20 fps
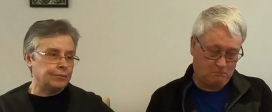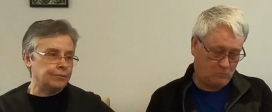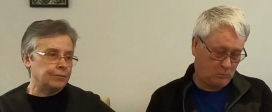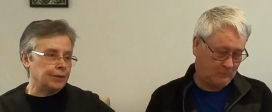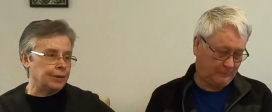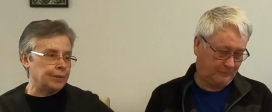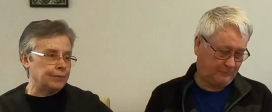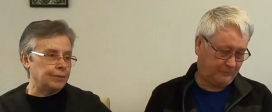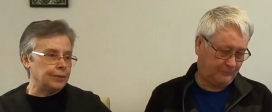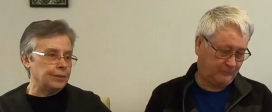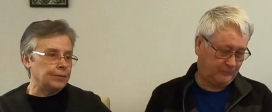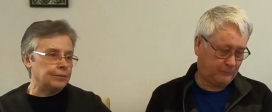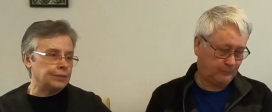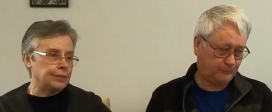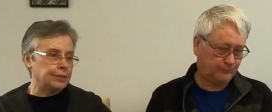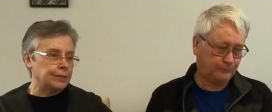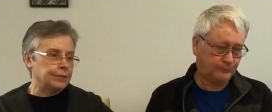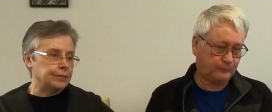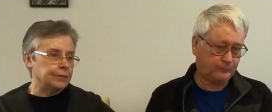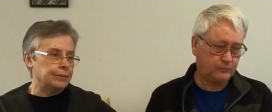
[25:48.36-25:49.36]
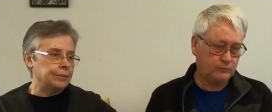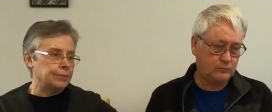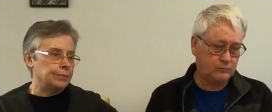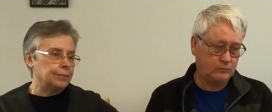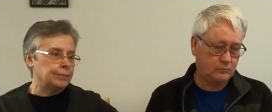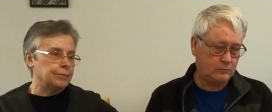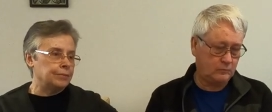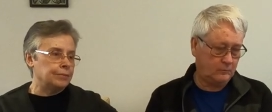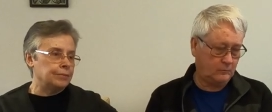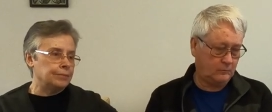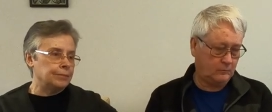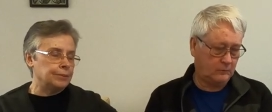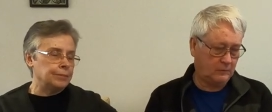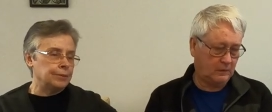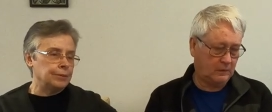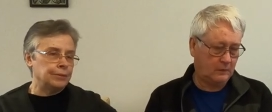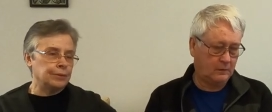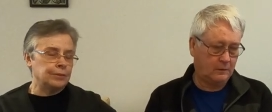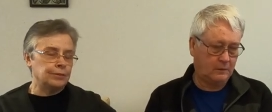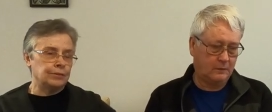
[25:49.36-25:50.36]
Speaker 1: five years ago when
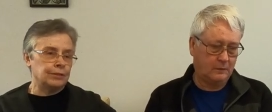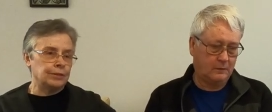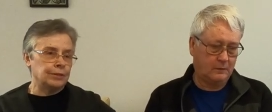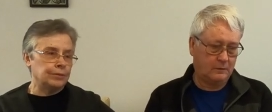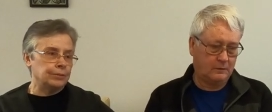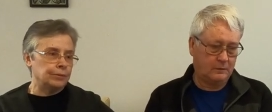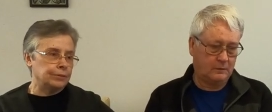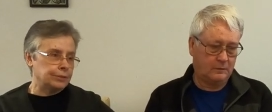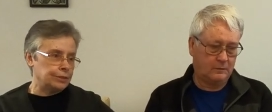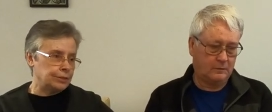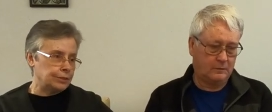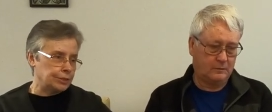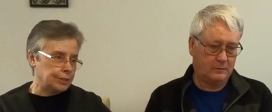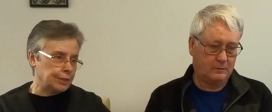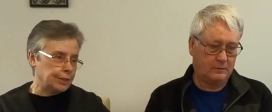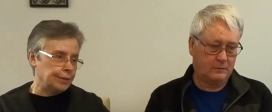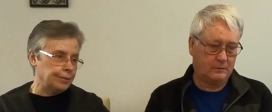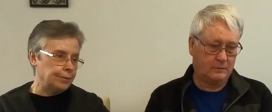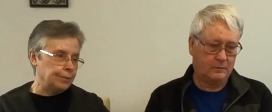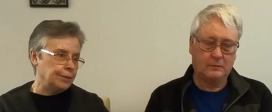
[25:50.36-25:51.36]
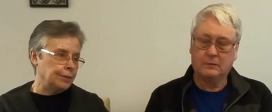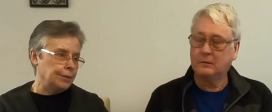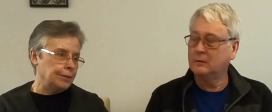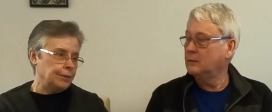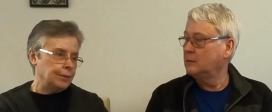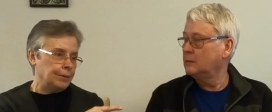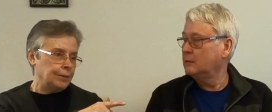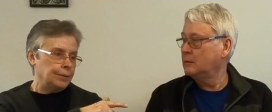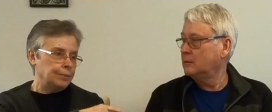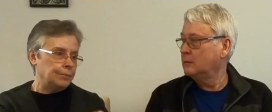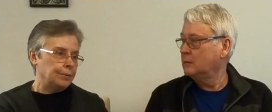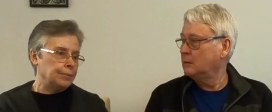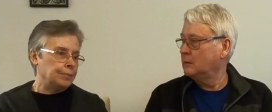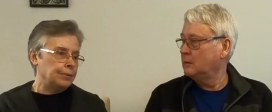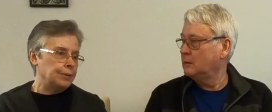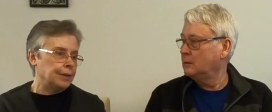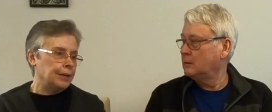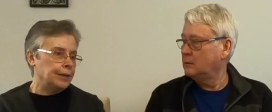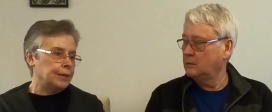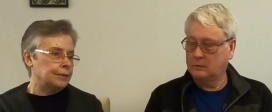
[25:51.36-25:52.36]
we went to the Yorkshire show, went
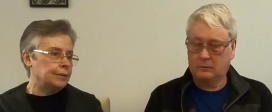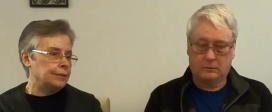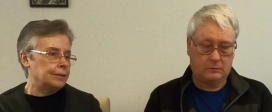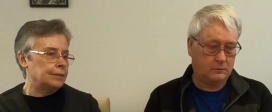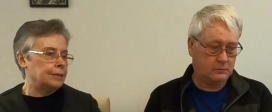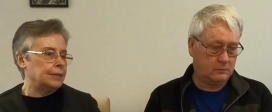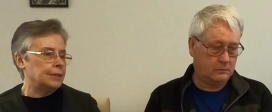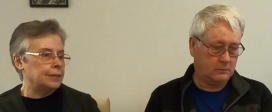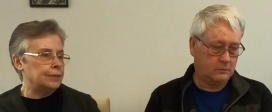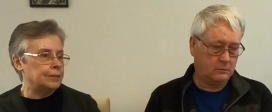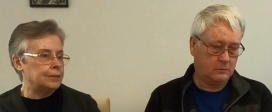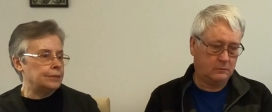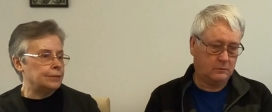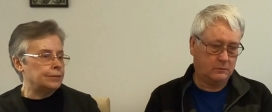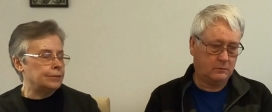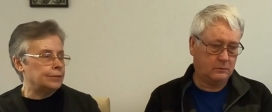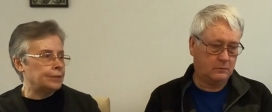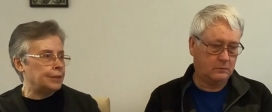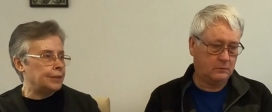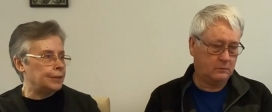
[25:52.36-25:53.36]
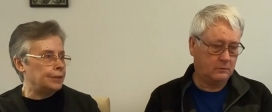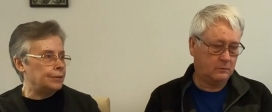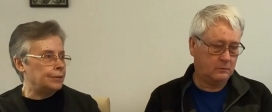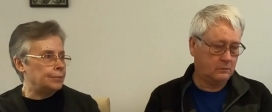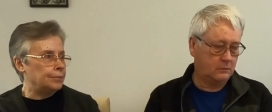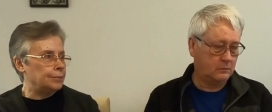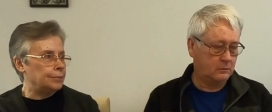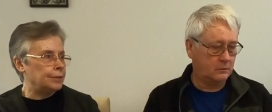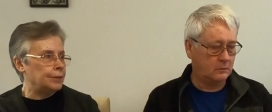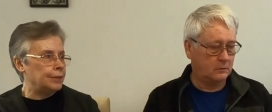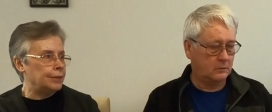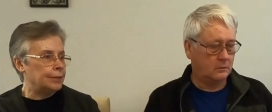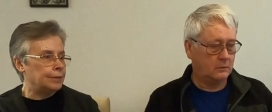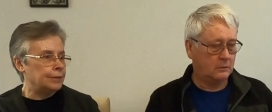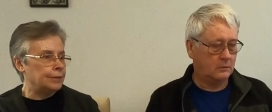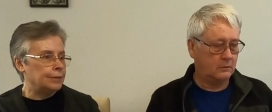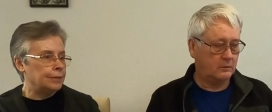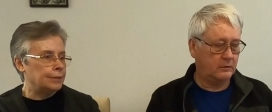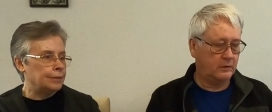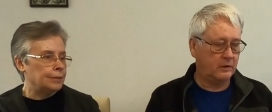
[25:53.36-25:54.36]
with that that little thing, didn't we?
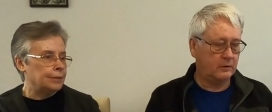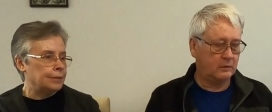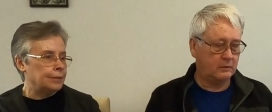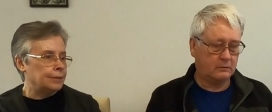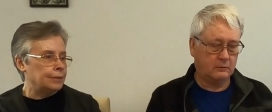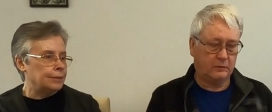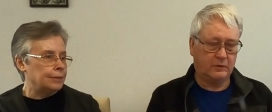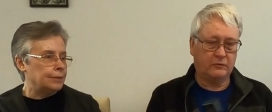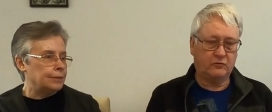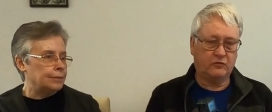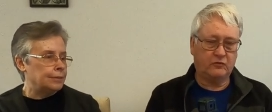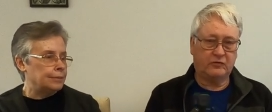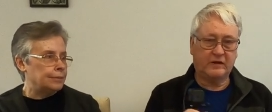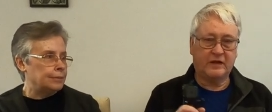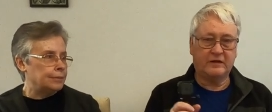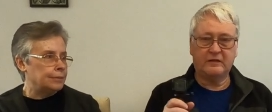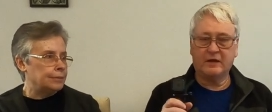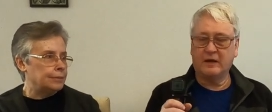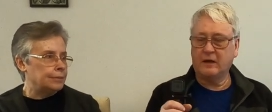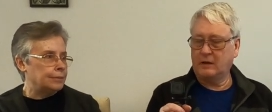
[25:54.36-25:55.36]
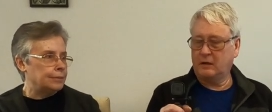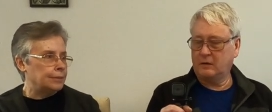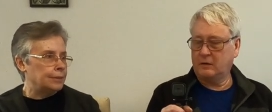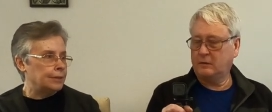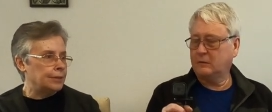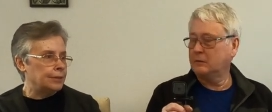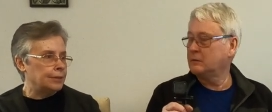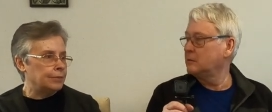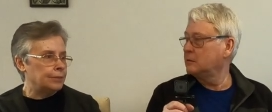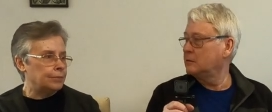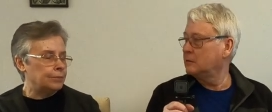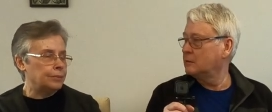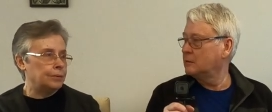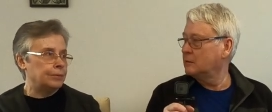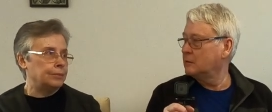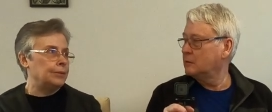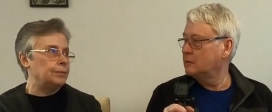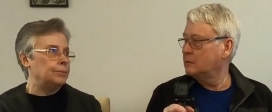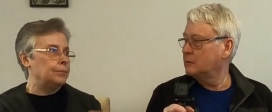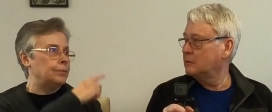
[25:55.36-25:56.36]
And
Speaker 2: yeah, we just had that.
Speaker 1: And
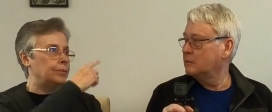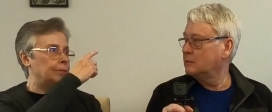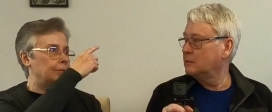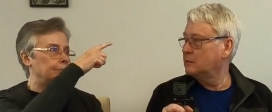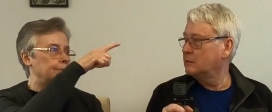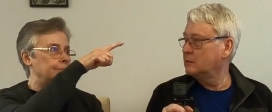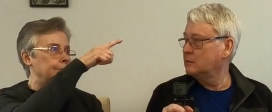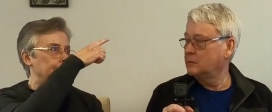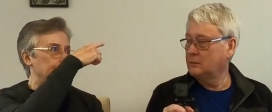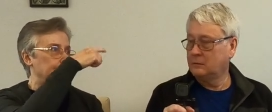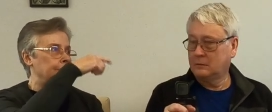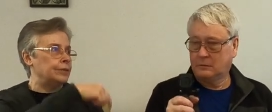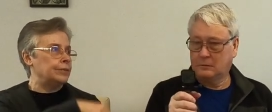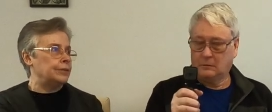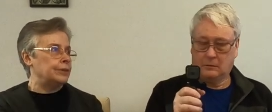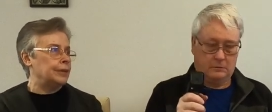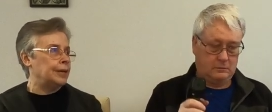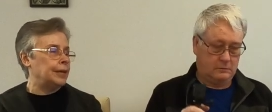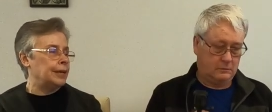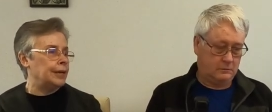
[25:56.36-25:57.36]
well, you wore wore it on your